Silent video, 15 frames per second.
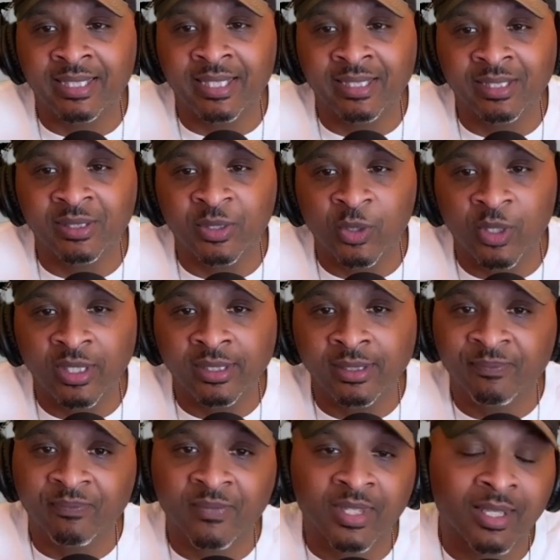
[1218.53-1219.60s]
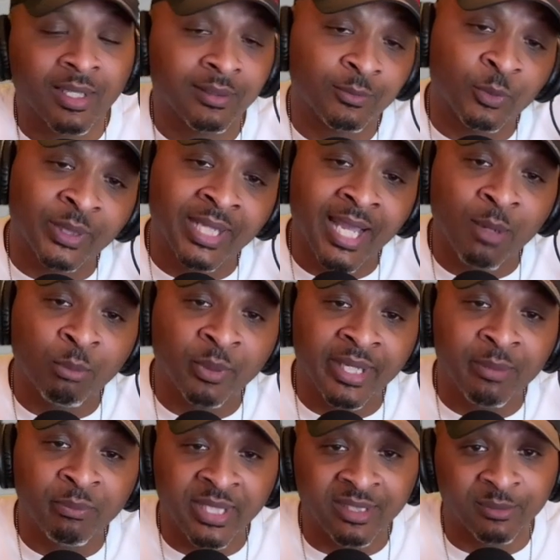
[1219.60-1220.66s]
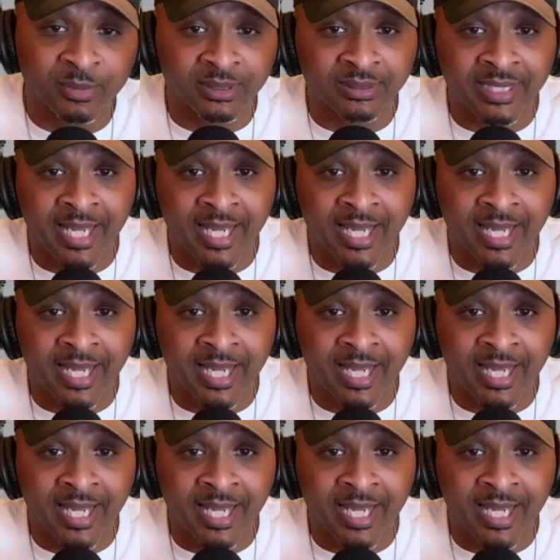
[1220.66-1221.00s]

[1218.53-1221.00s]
Illinois, we got Brett Bielema.